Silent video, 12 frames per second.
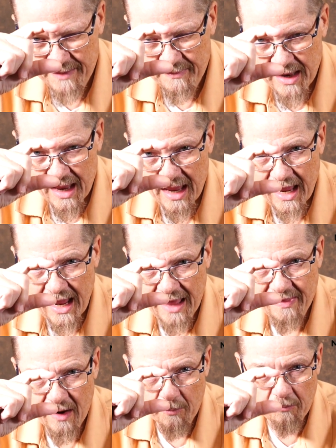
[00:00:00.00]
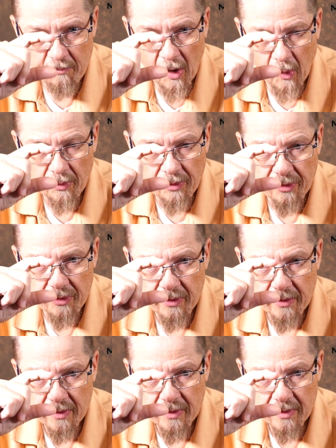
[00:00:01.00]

it, and they're both,